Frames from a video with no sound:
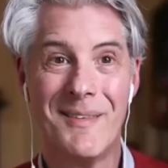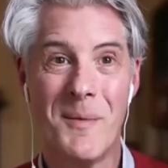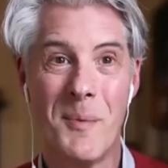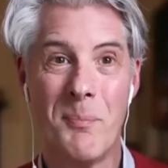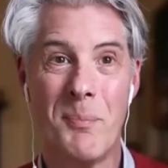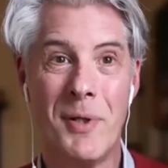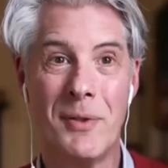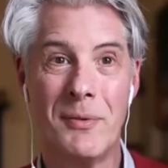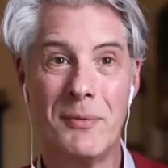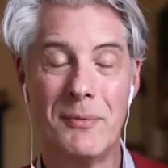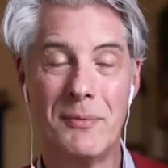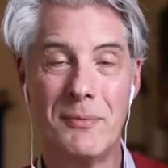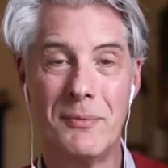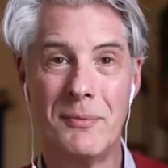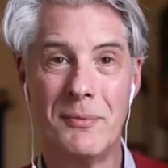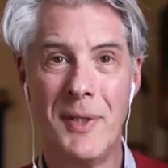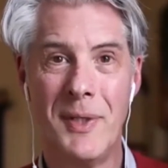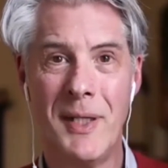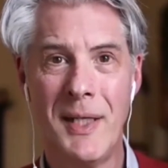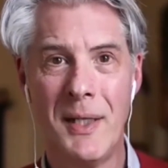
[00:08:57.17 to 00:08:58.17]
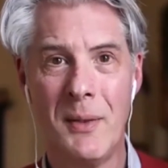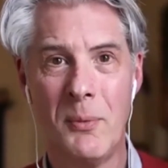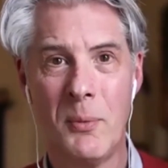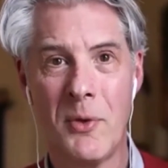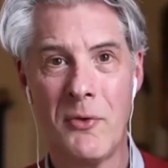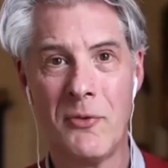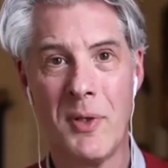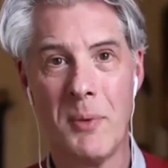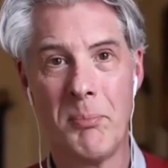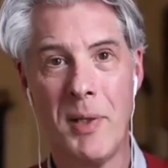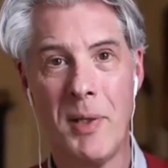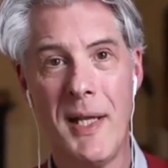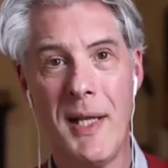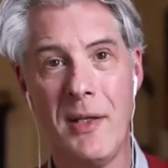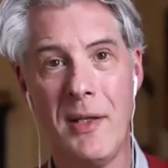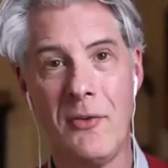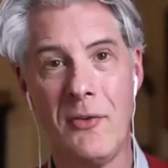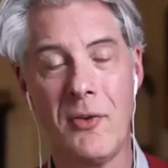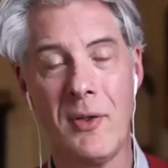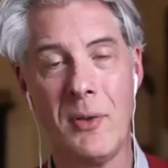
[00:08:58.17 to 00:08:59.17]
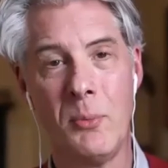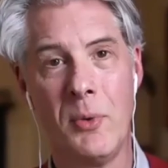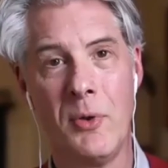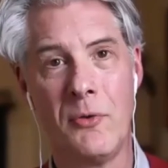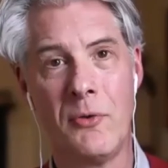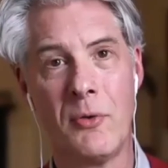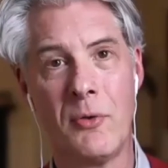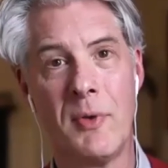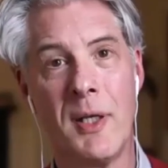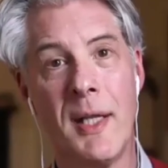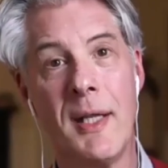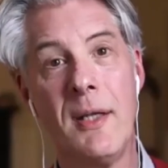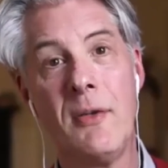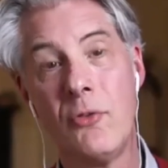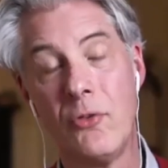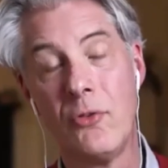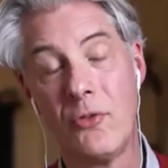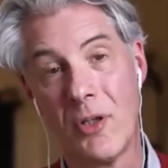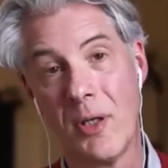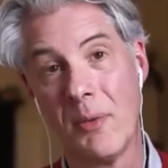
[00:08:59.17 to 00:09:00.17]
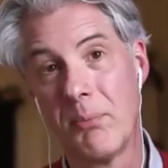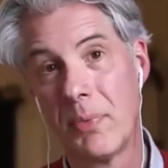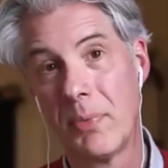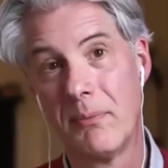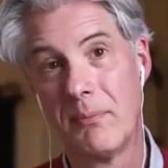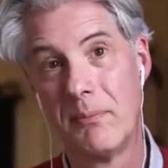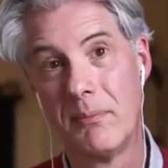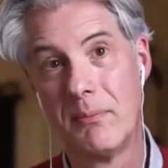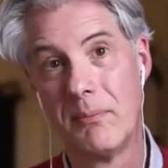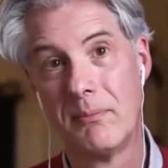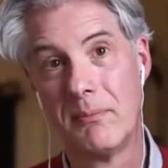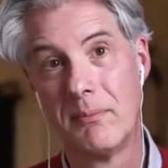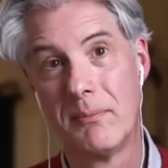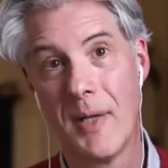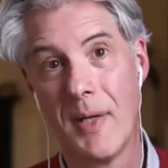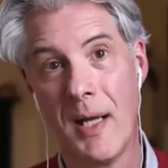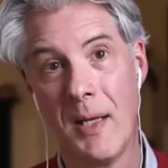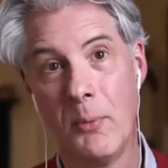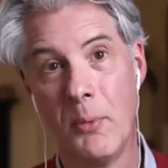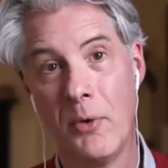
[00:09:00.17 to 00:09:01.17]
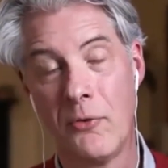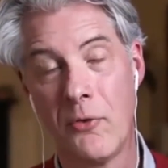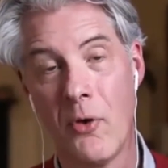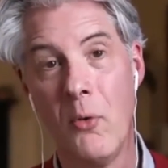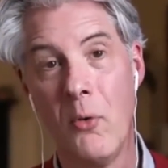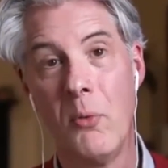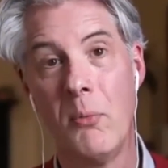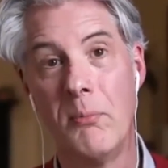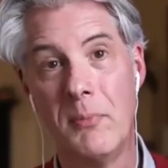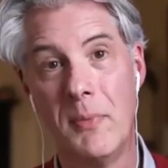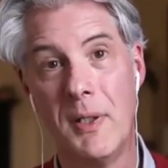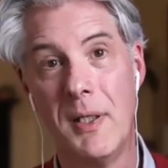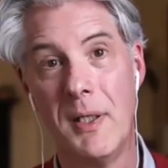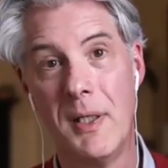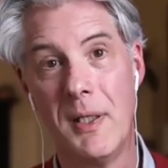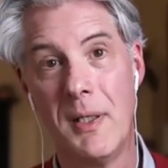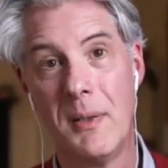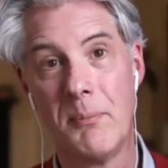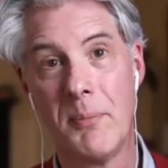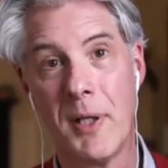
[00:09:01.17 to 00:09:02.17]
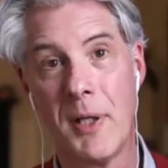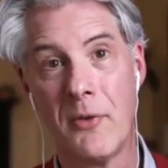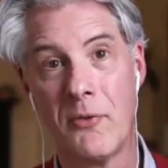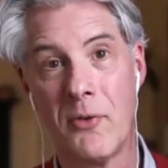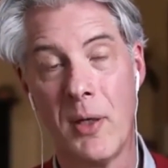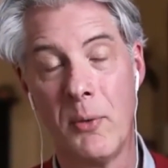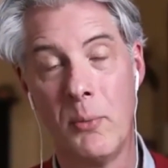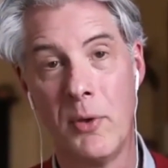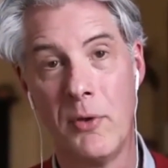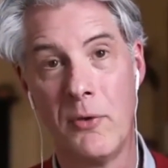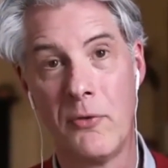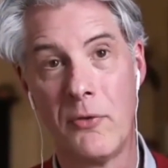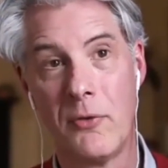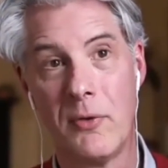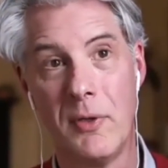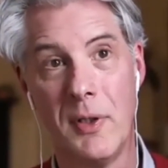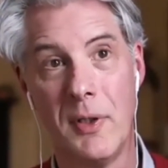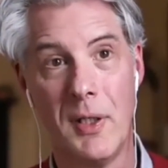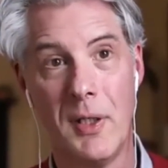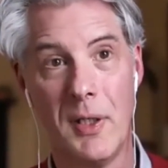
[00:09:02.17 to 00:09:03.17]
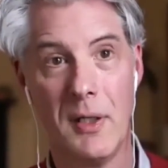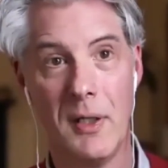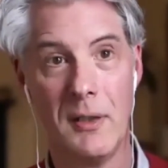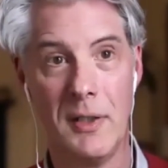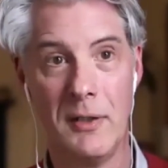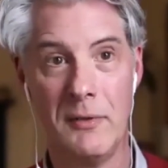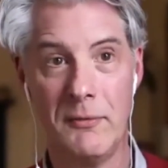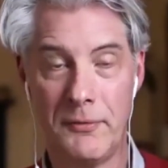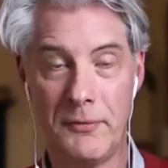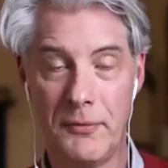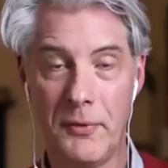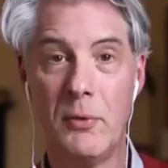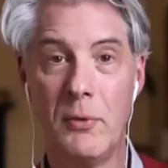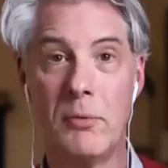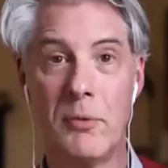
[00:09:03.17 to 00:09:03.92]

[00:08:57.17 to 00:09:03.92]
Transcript: But really, it wasn't a place, it was a relationship. I was home because I was in full